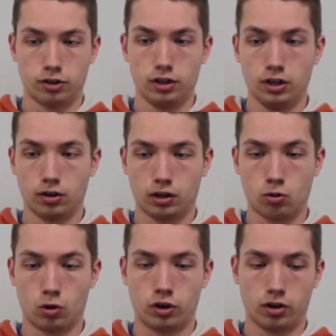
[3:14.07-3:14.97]
denier
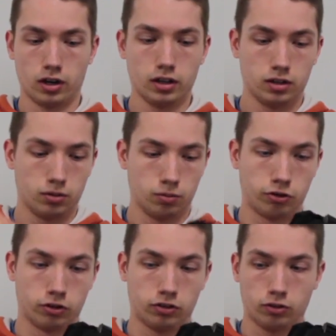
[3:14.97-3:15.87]
Cordura,
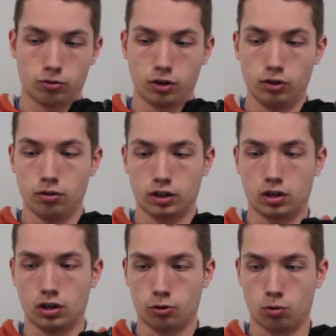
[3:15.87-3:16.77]
which is sort of new to the
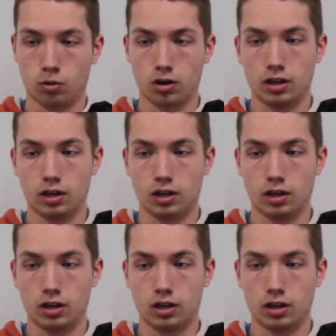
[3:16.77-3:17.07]
Condor world.